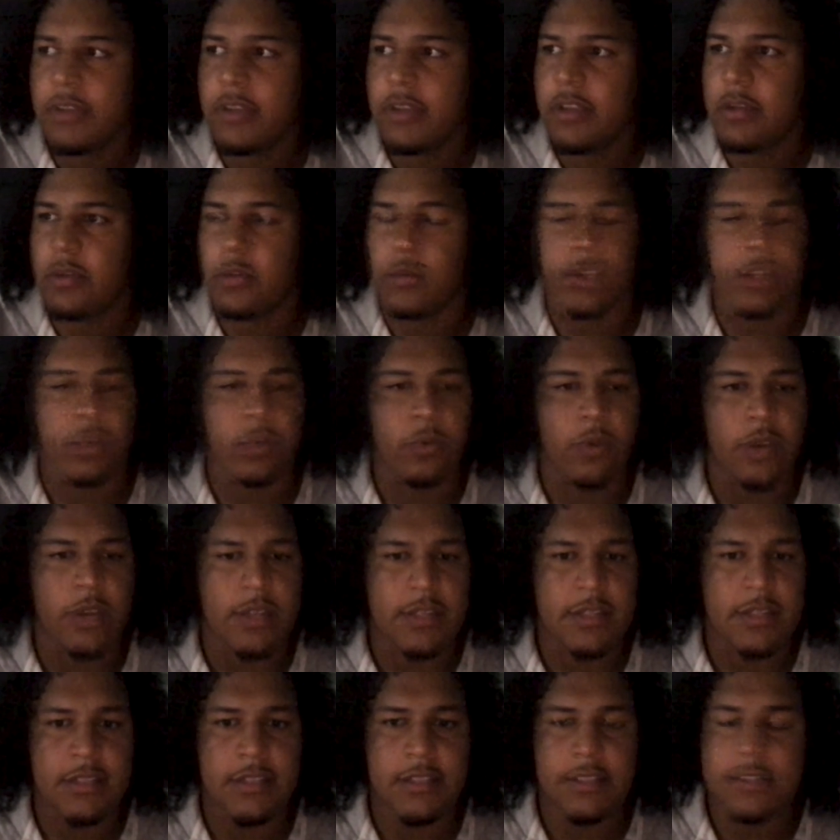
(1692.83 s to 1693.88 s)
when it
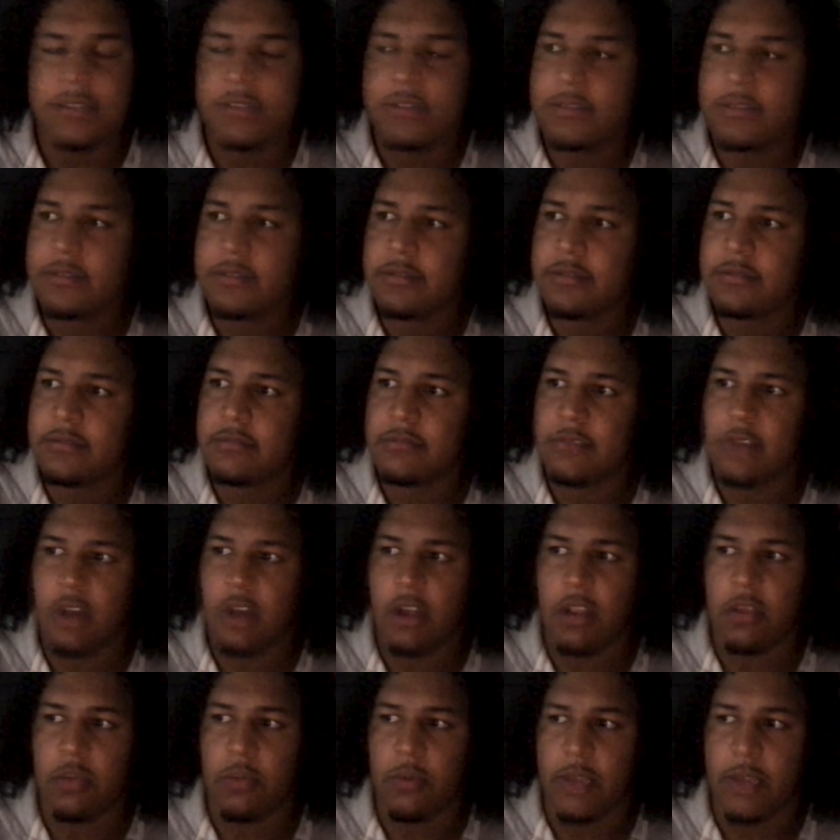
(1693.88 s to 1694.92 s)
wasn't
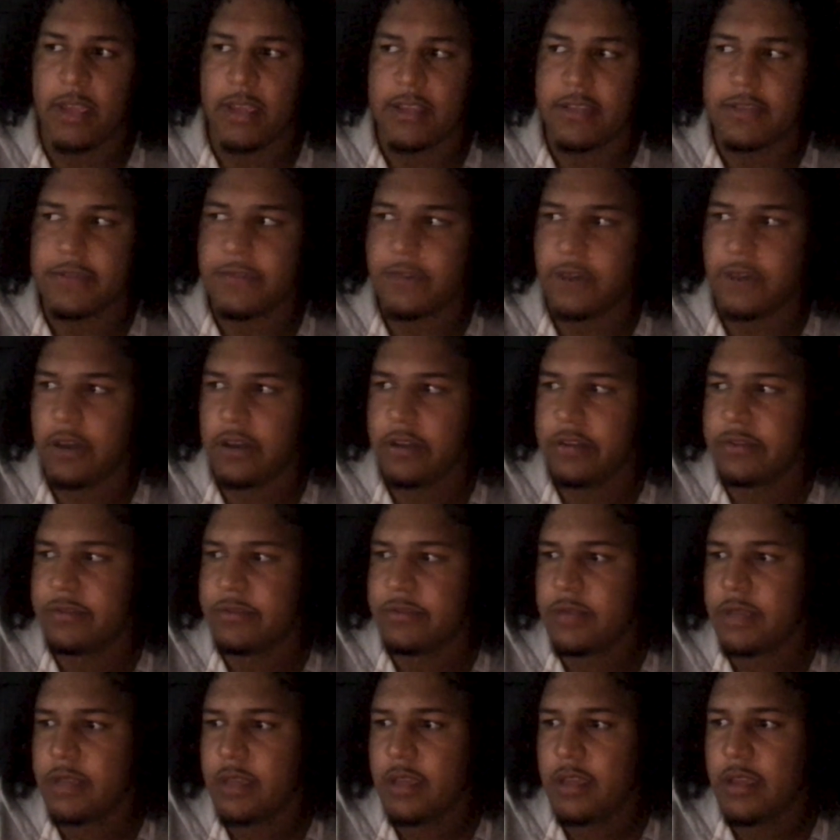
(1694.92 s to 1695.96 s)
all the way his
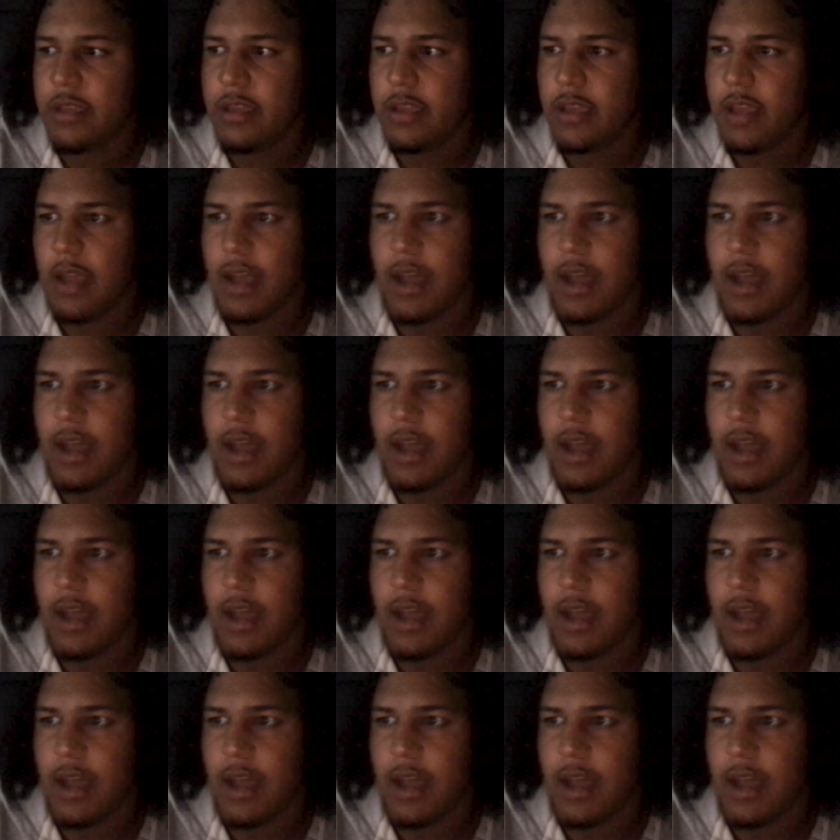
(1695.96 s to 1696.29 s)
fault. Mm-hmm.